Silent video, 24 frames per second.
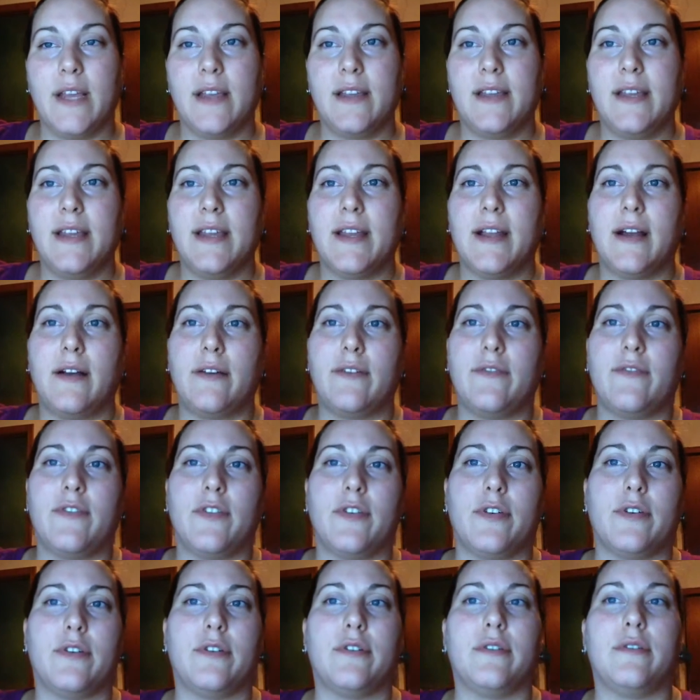get out of
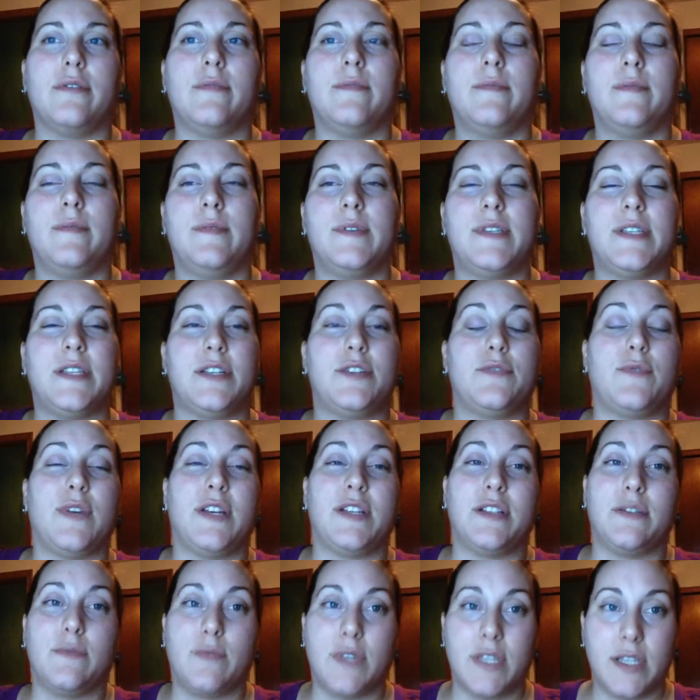her
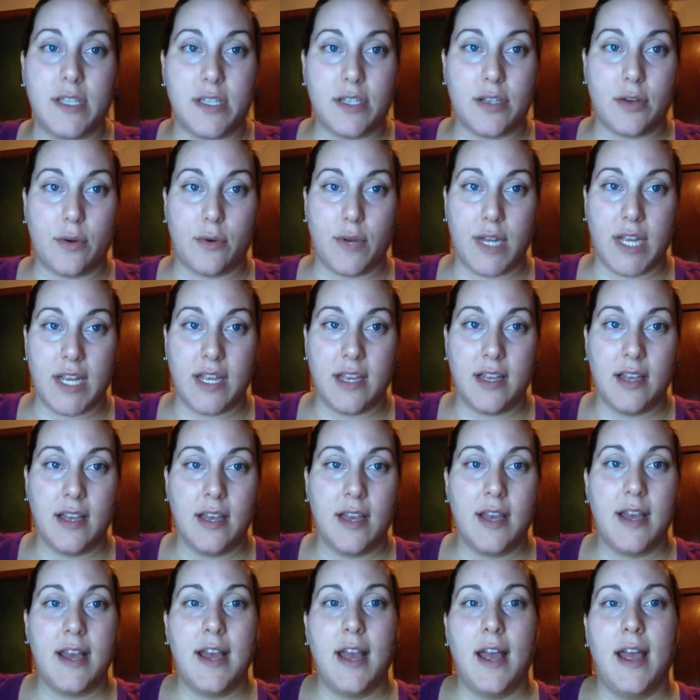situation with Sony,
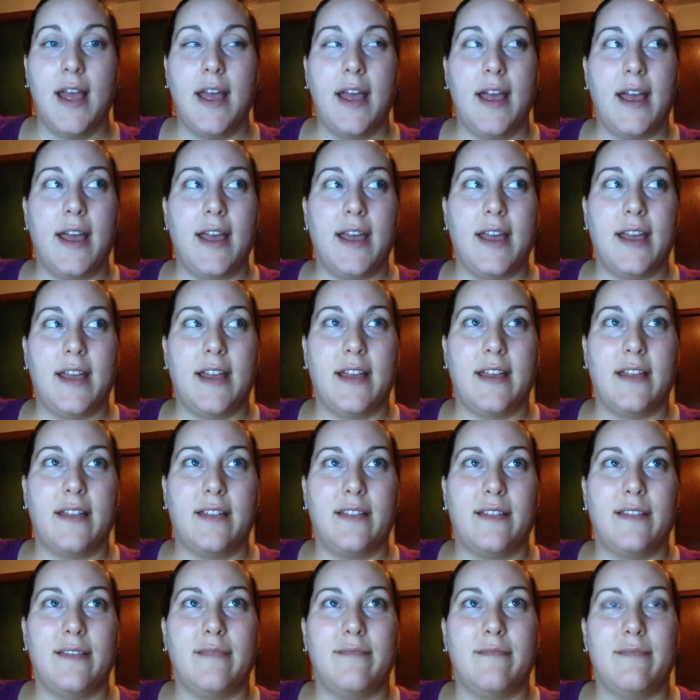
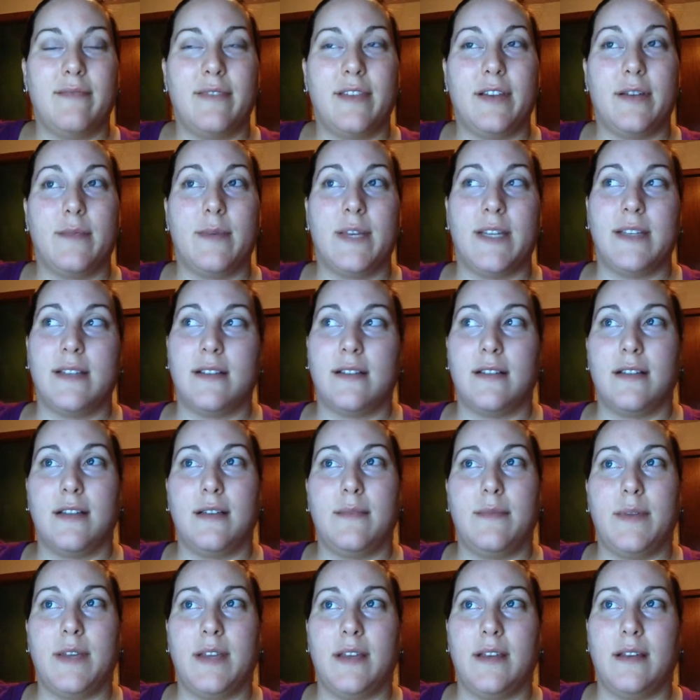and they're
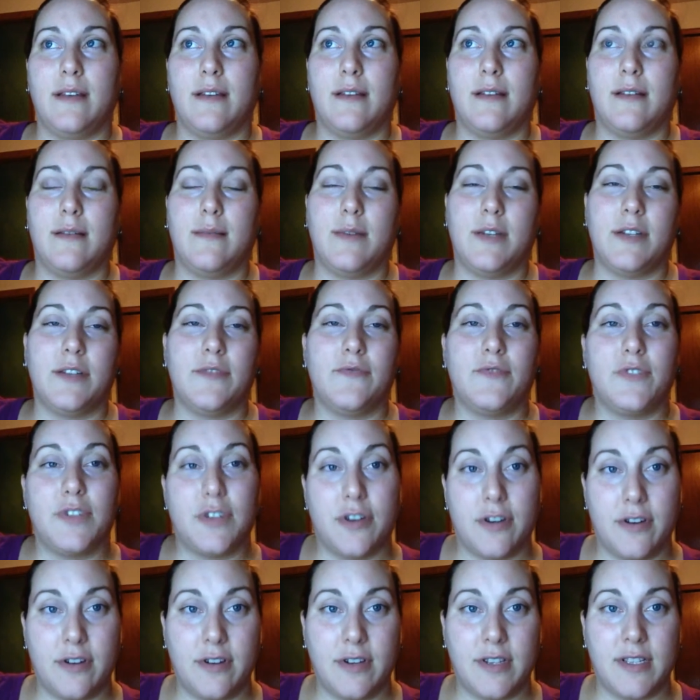basically being a bunch of
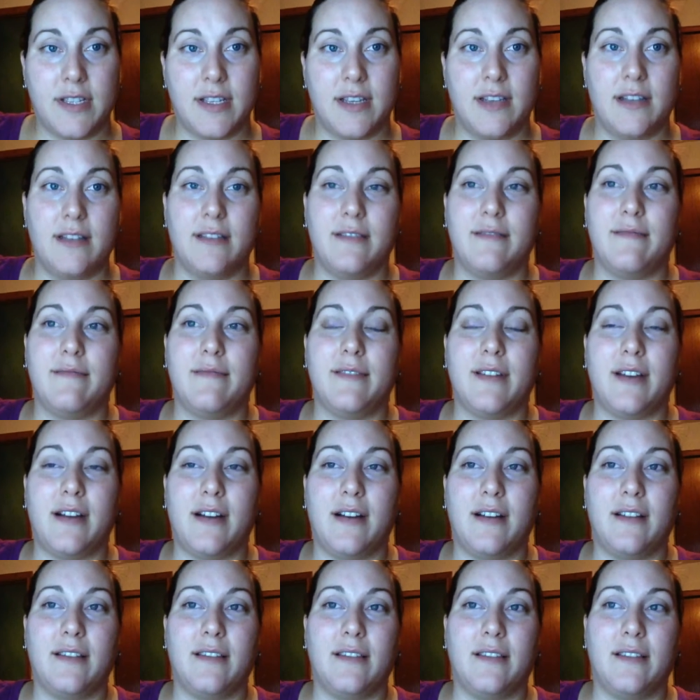jerks and
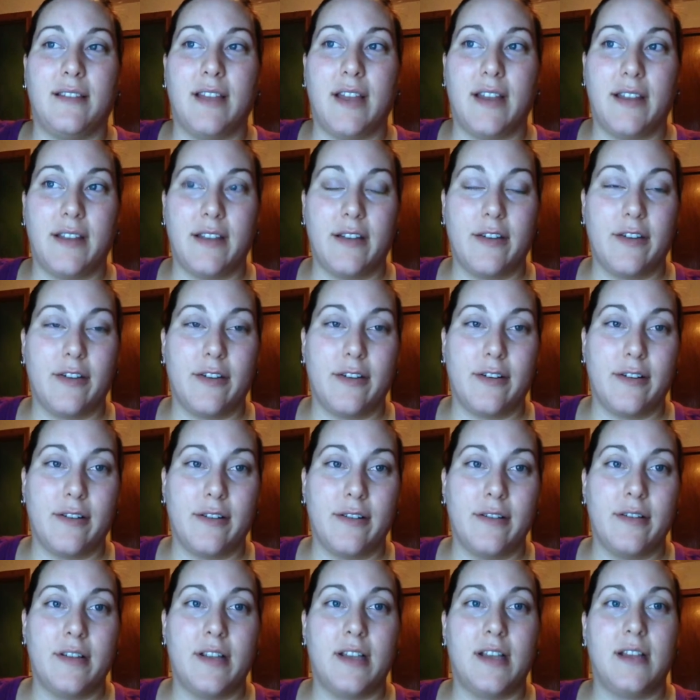not letting
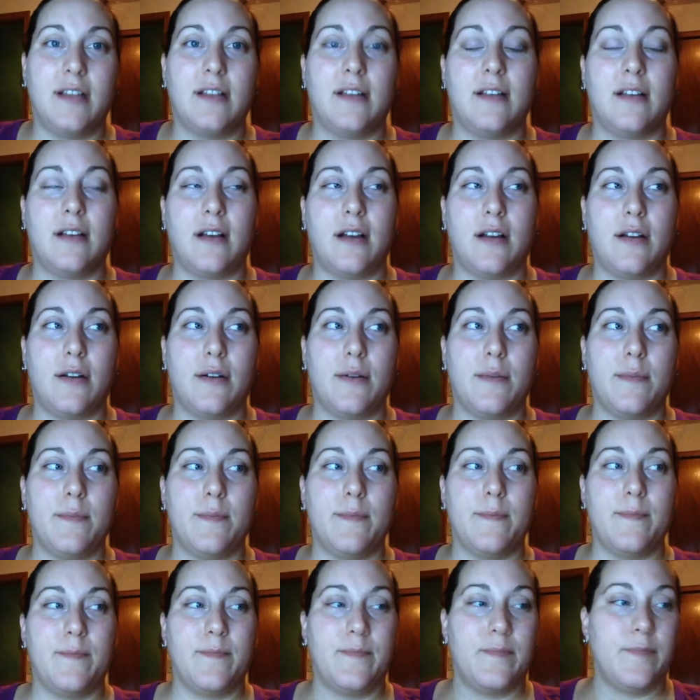her
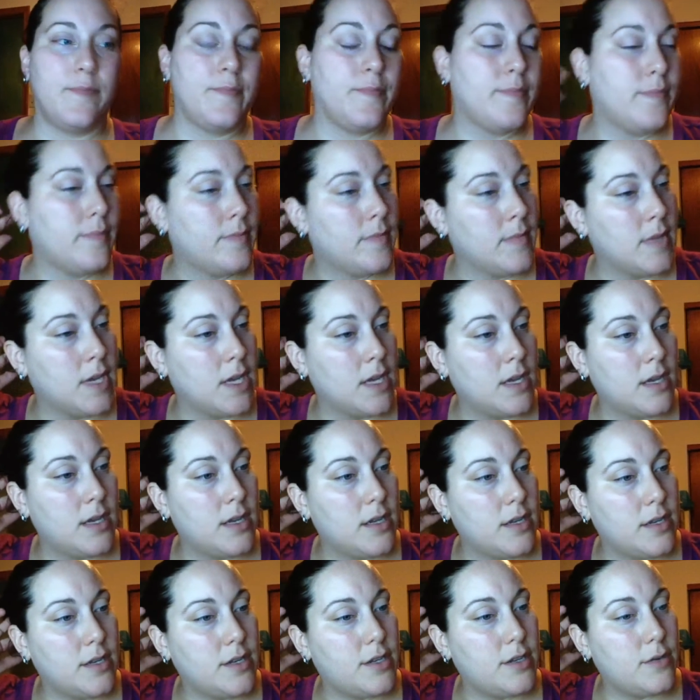
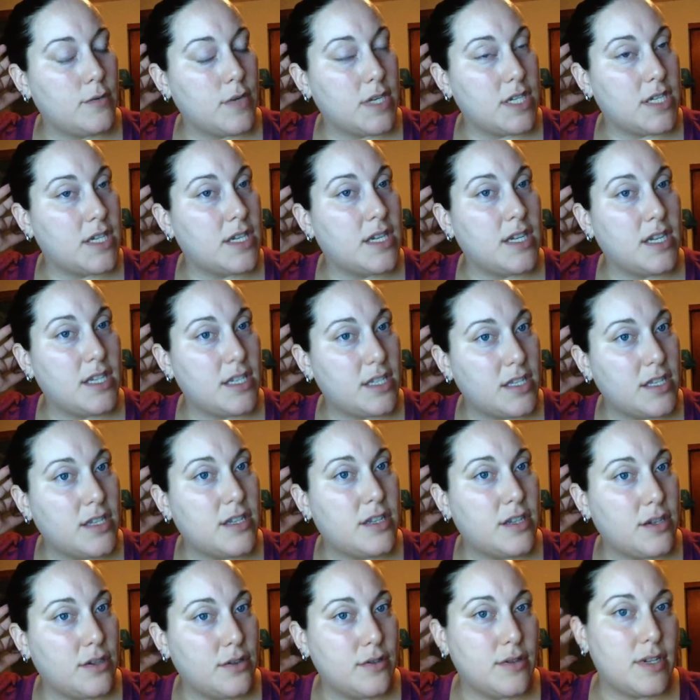do what she needs to
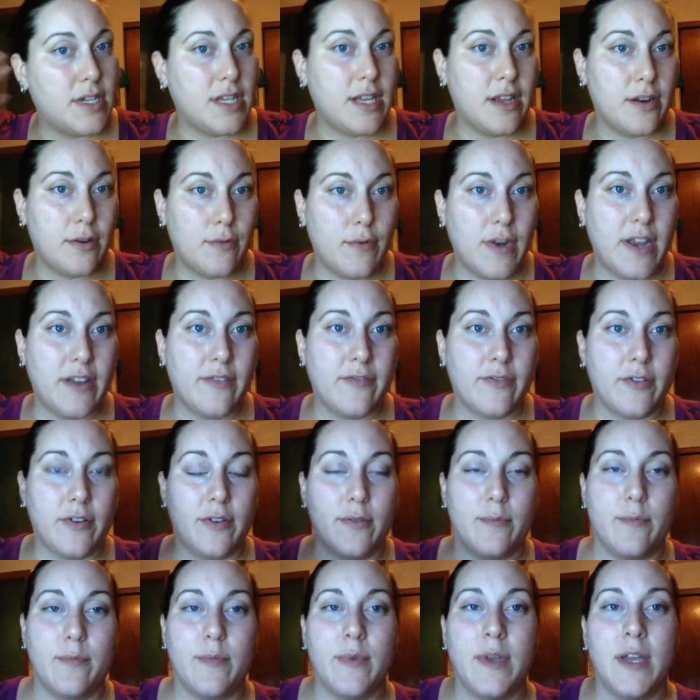do to get away
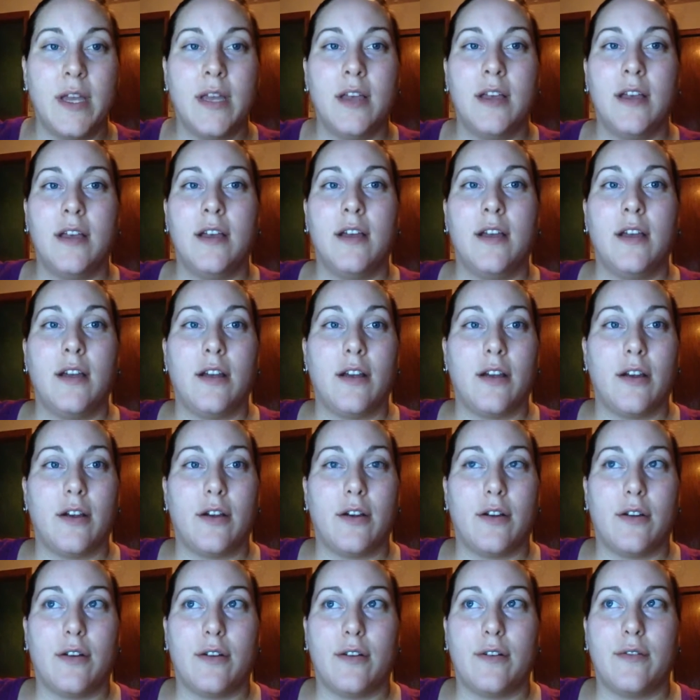from
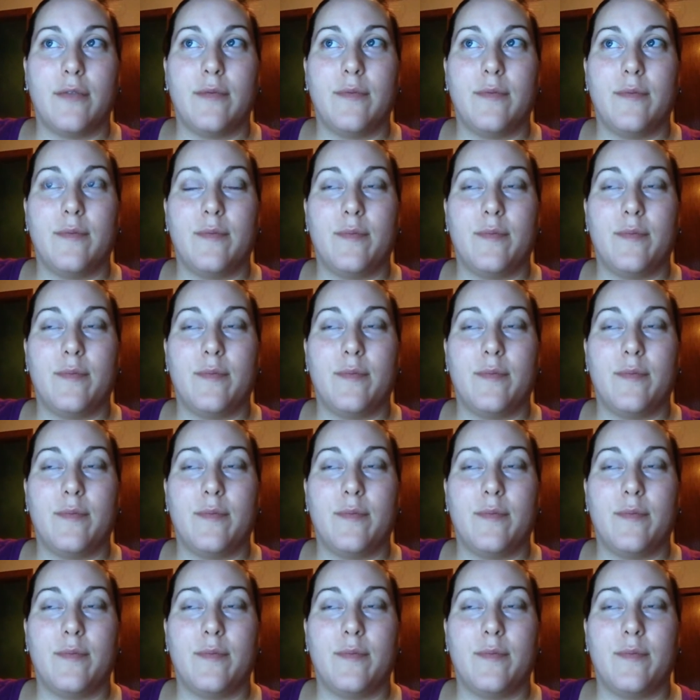her